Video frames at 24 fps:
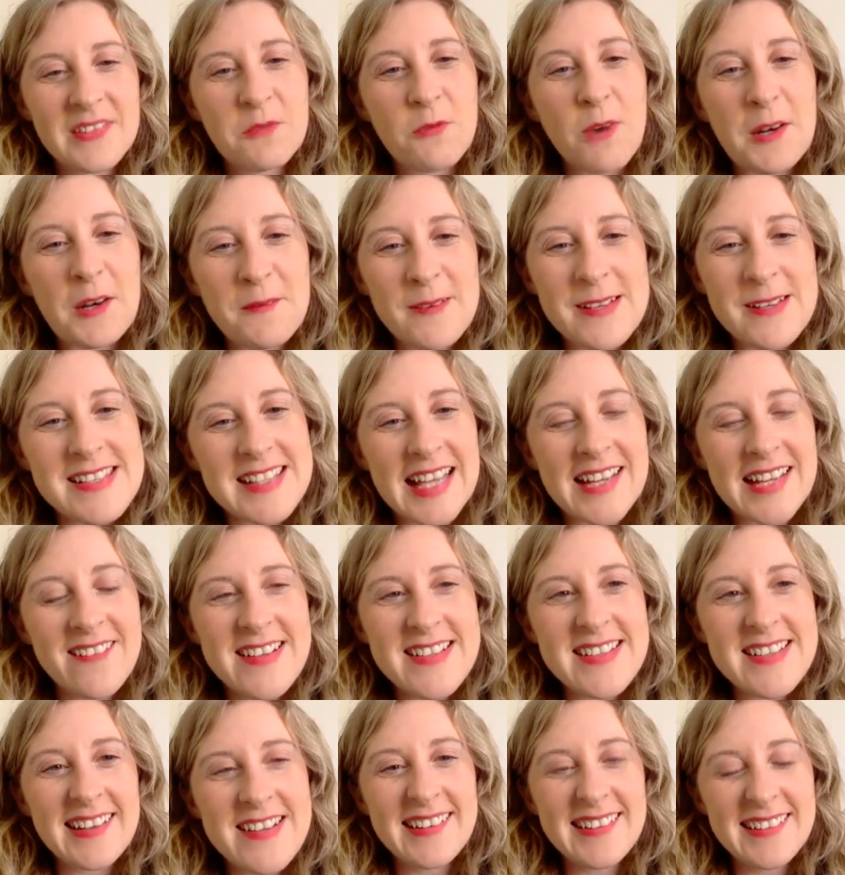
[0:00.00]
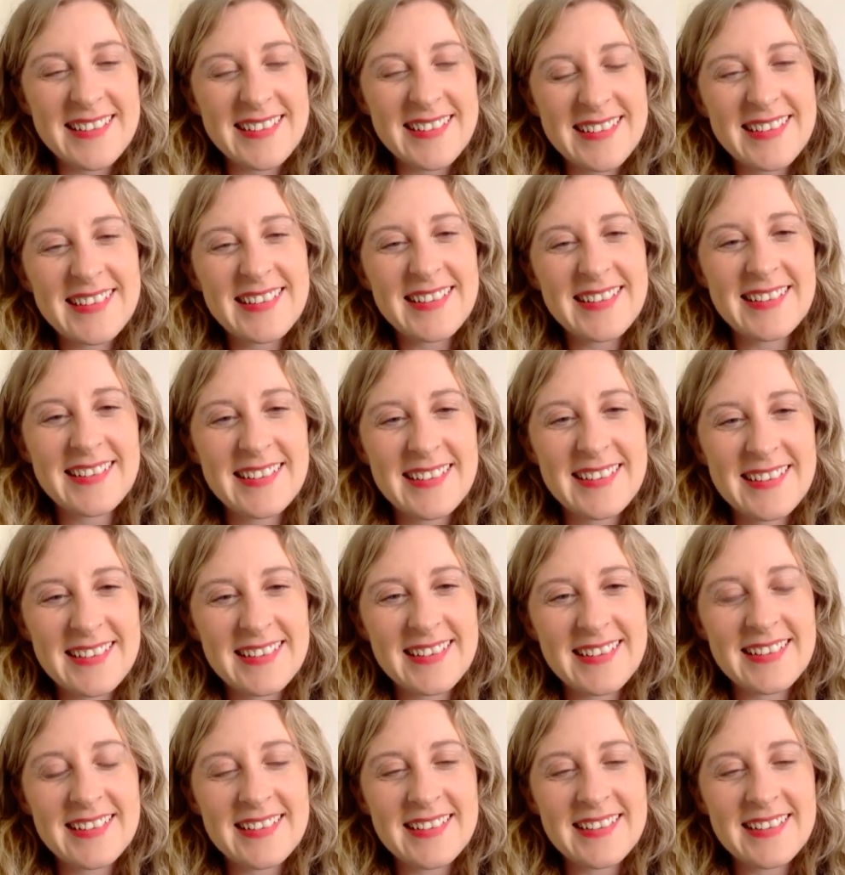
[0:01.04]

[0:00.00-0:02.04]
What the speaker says: June. That was June